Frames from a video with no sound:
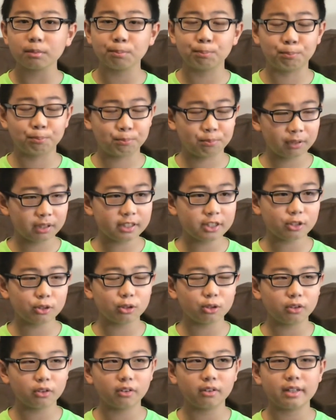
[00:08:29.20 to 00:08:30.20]

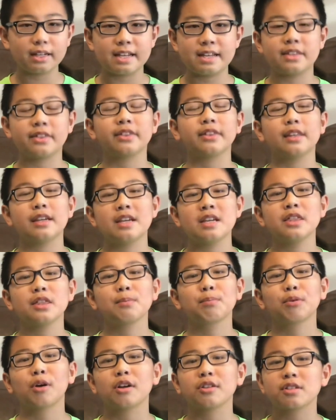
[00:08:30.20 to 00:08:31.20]
Bristol, in the
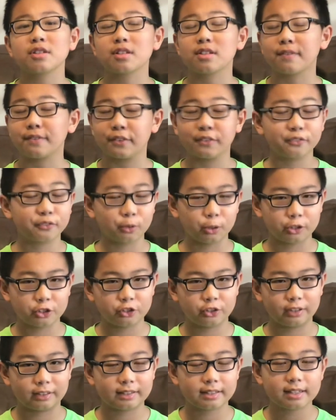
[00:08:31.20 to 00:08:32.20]
process of the
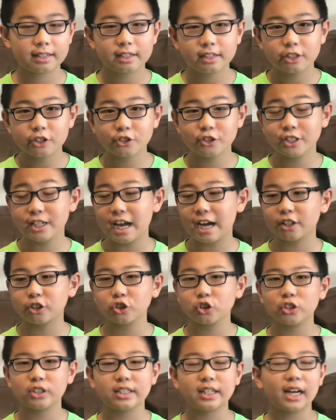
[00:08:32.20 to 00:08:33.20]
fortress, she
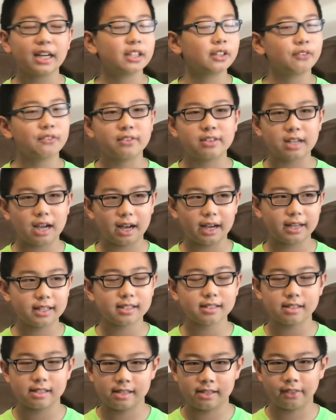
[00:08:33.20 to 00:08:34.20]
actually kind of dies
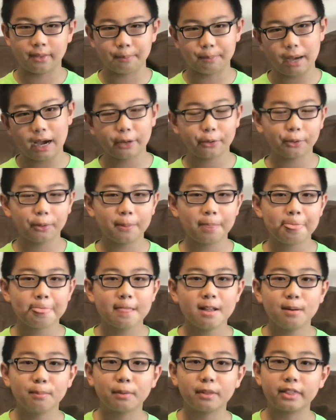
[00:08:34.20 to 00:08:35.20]
in the battle,
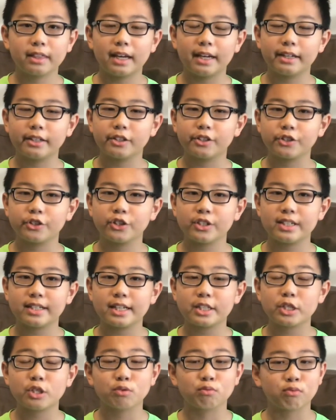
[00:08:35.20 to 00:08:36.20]
but then she
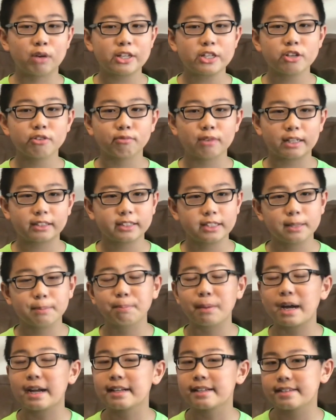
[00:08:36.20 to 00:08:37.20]
gets resurrected
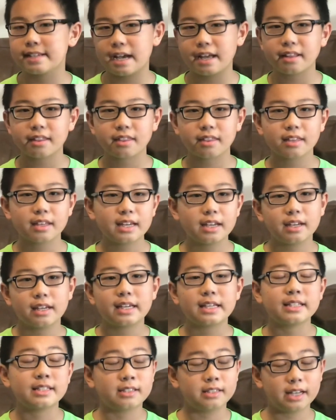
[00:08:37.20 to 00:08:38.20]
by Death.
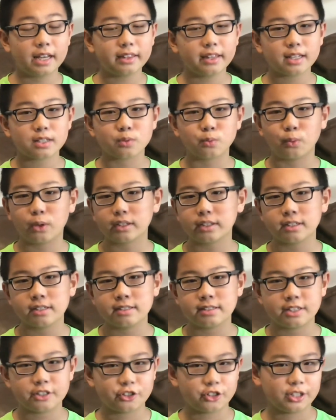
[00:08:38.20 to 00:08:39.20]
And Death has one
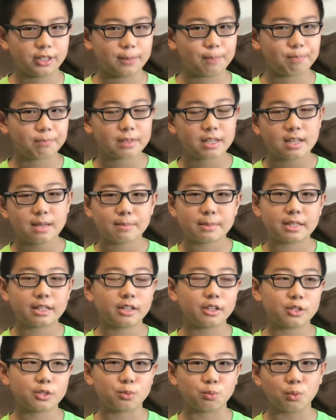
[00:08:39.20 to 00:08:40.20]
condition,
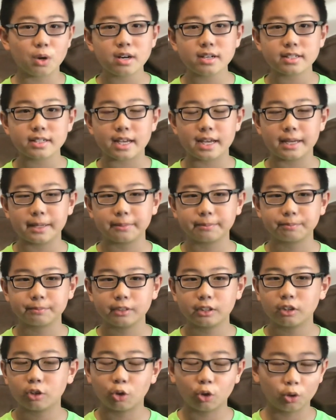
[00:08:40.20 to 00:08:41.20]
because one
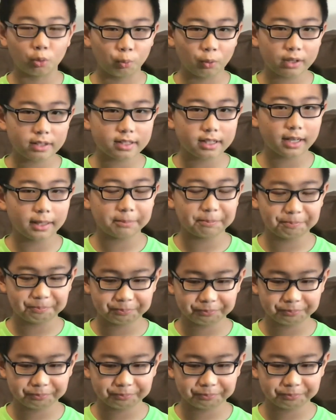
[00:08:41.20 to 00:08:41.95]
time,